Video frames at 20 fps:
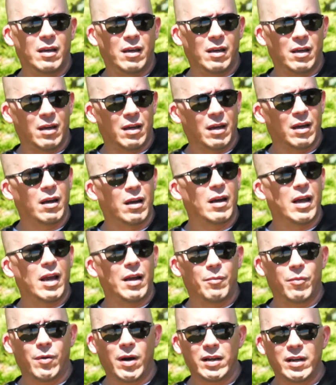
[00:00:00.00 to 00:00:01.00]

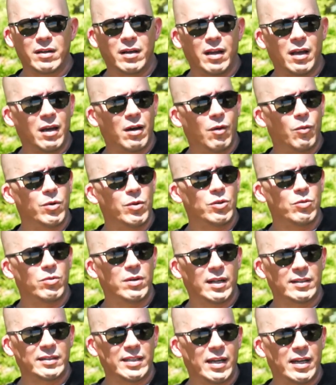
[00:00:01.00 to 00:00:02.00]
Yeah, and right now,
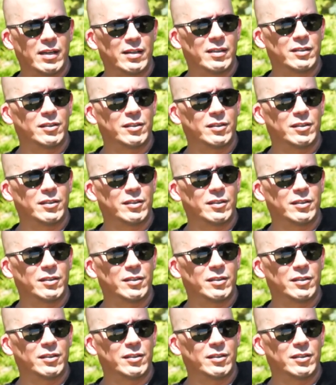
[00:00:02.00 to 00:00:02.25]
when you got